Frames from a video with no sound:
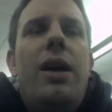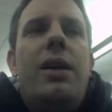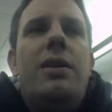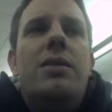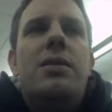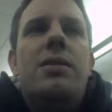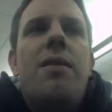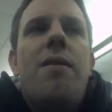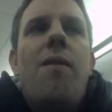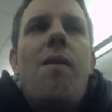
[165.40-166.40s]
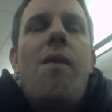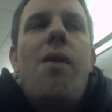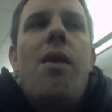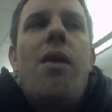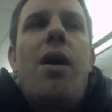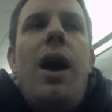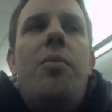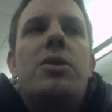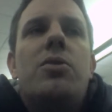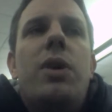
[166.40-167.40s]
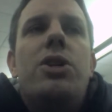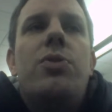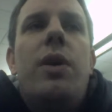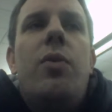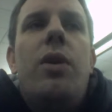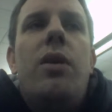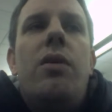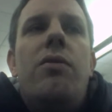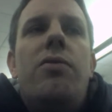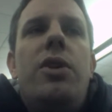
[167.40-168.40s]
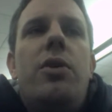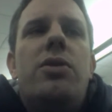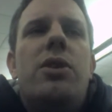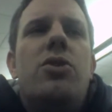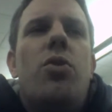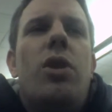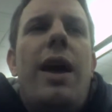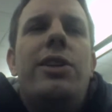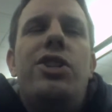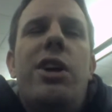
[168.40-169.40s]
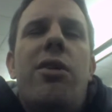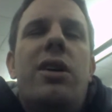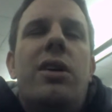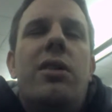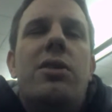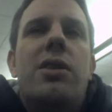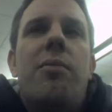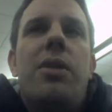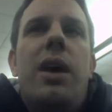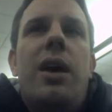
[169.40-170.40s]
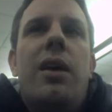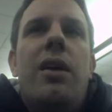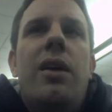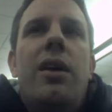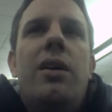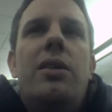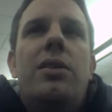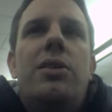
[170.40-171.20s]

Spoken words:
is I almost wish we would have used a tool like Jira or something.